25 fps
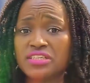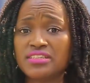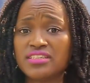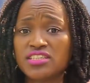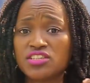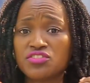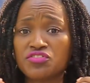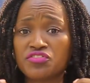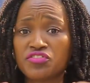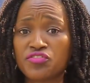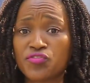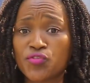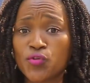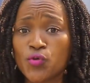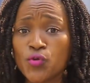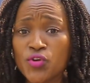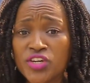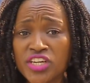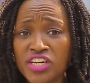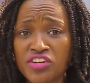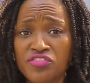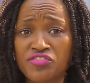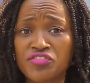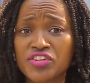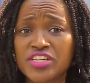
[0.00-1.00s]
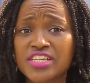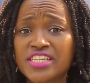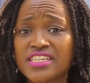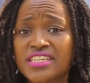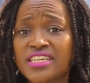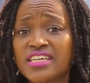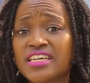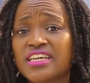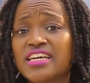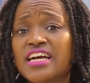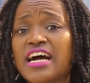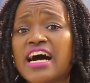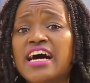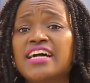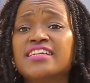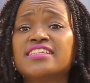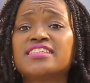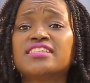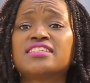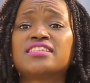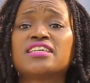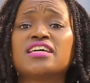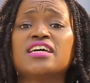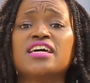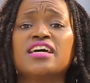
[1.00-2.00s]
eating food every day,
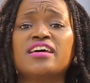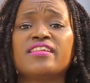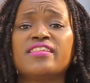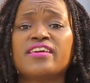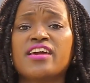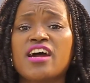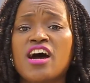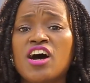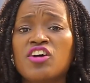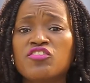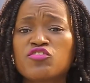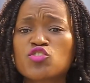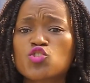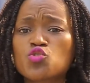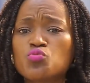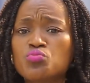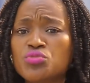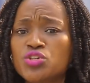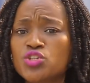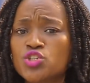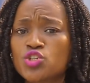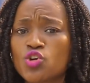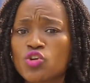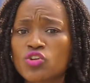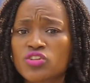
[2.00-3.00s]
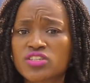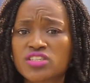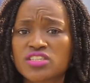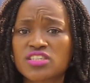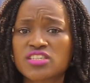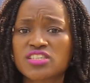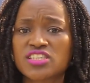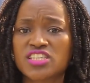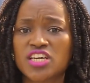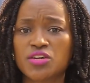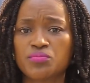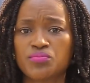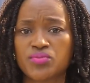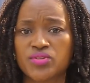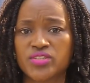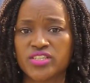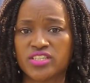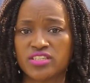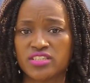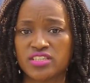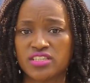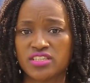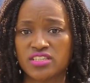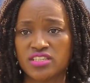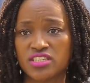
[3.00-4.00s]
and they have to be toxic
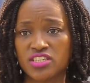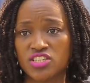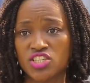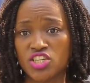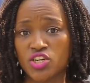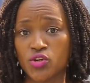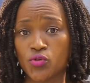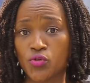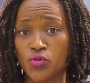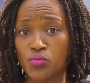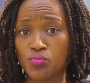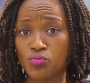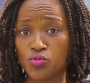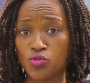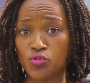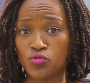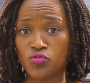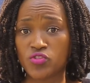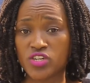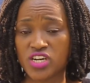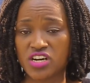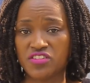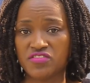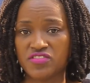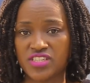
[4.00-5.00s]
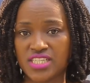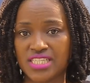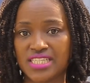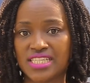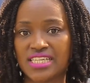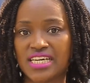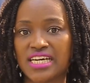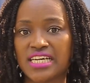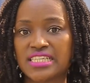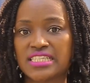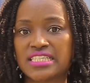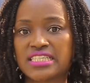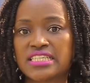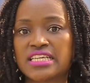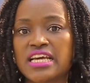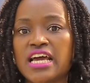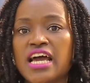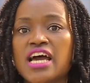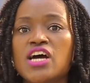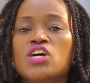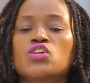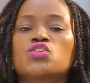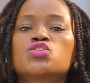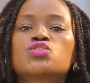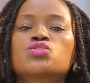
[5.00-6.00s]
substances that are removed after that.
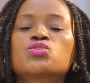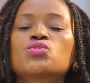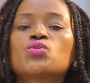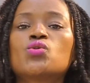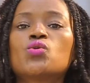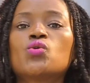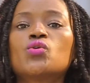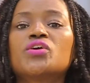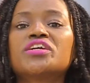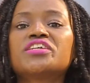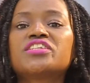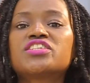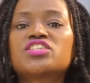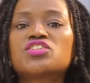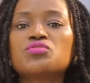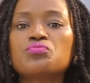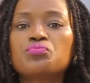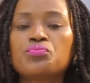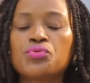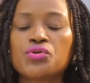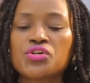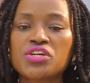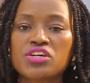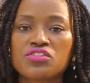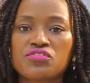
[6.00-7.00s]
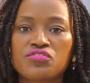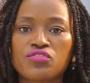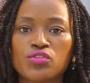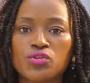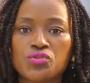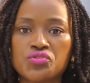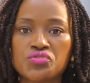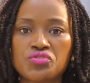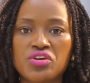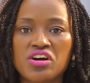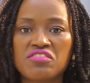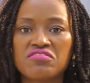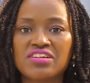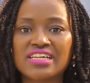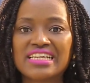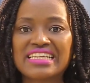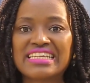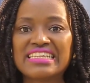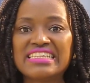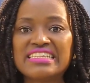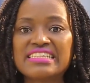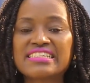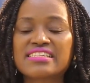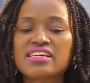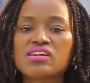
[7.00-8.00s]
So it's important for you to have at
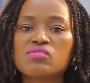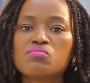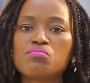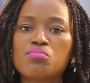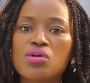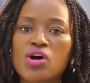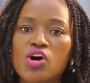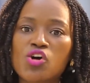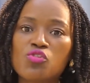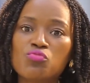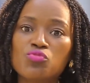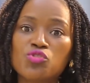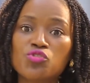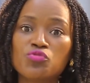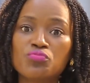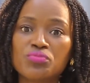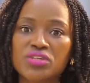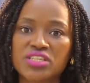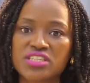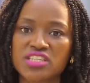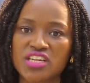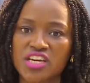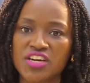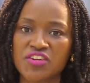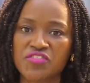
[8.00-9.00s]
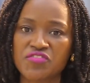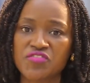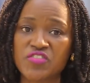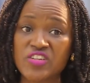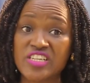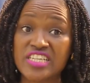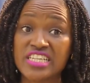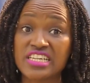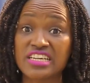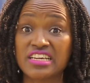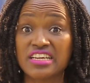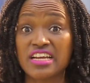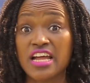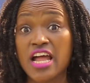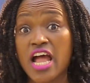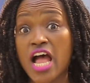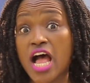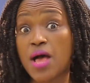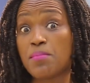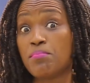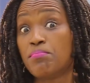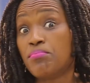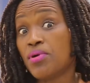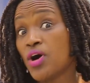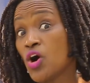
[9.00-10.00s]
least a bowel movement every day.
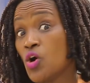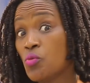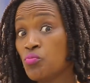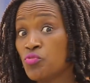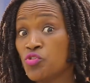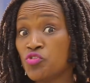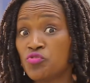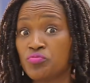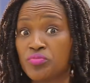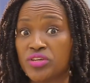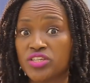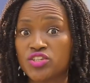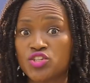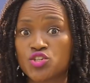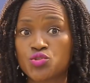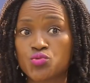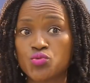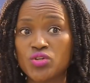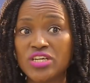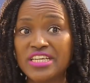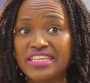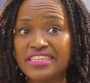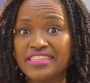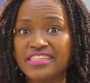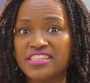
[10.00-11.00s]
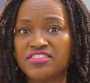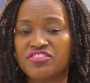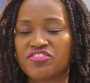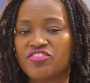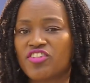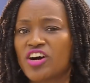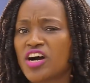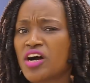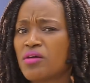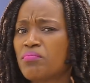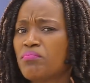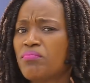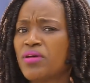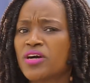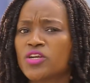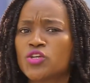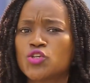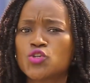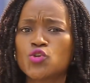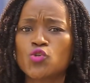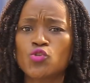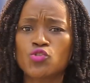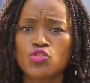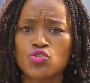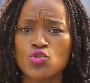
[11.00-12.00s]
Bowel movements really differ, but
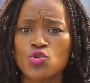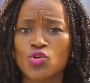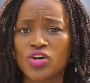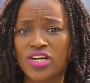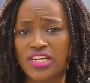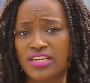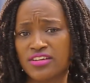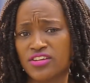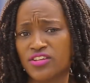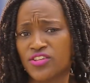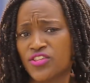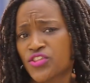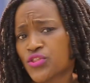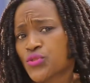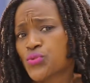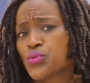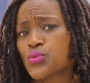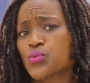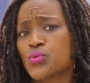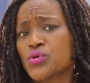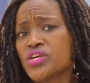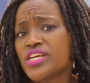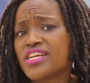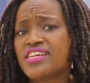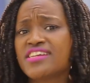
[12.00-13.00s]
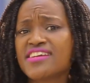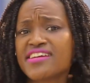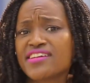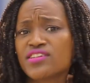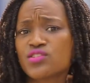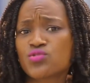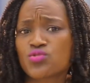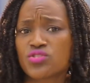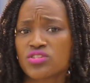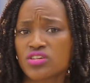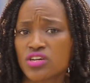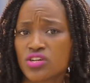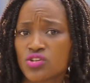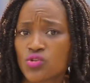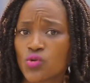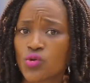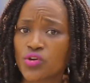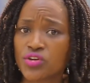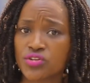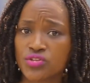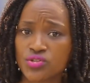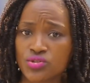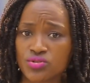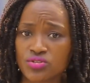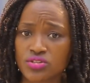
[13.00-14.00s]
don't go 3 days without
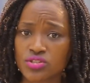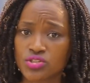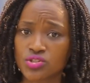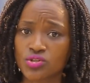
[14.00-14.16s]
going to the